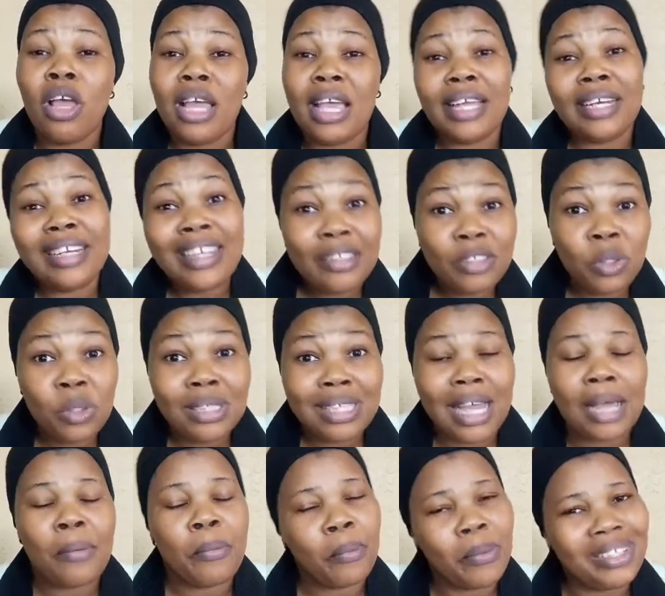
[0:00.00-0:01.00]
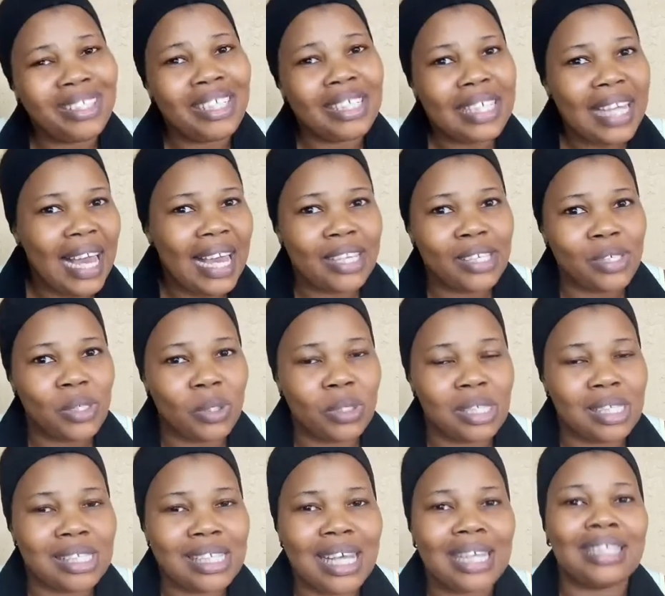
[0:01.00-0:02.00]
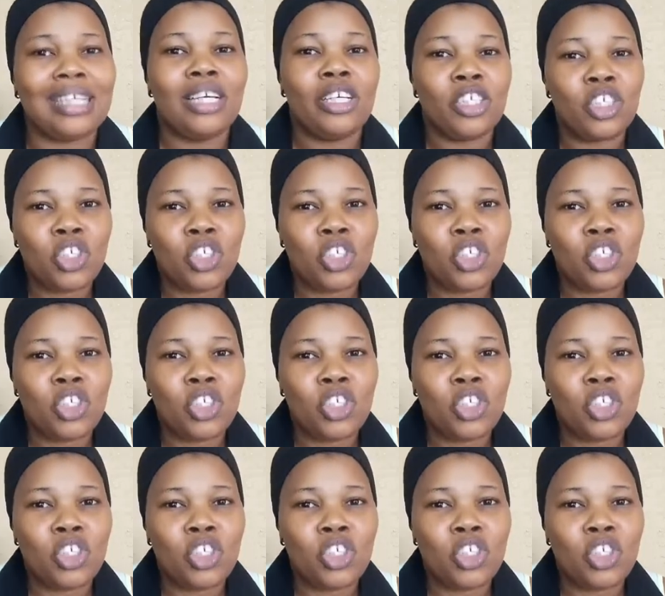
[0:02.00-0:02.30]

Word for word: a little time with the guys, you understand,